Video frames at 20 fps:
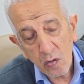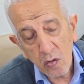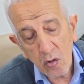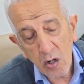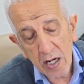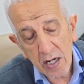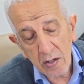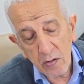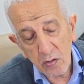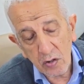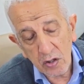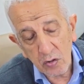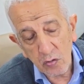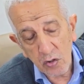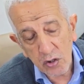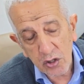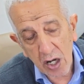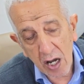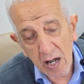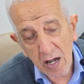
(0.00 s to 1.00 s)

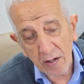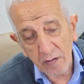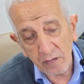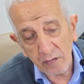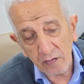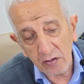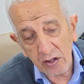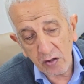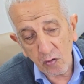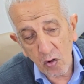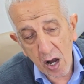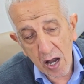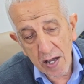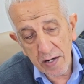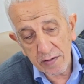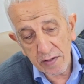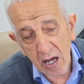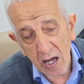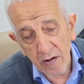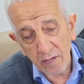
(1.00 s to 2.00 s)
which are
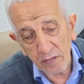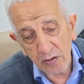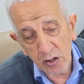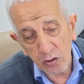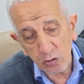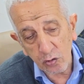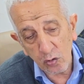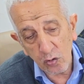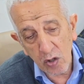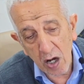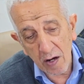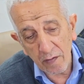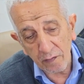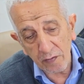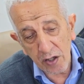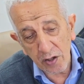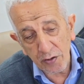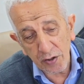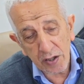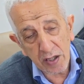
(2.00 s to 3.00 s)
V1 and V2
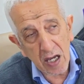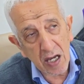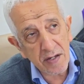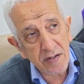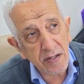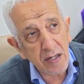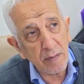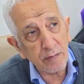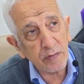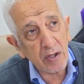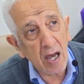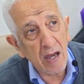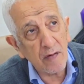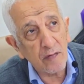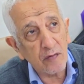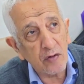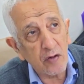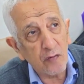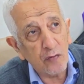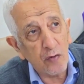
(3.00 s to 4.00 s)
and V3 and
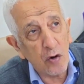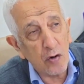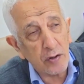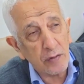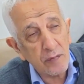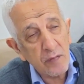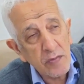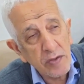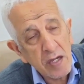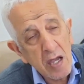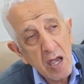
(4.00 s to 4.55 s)
sometimes V4.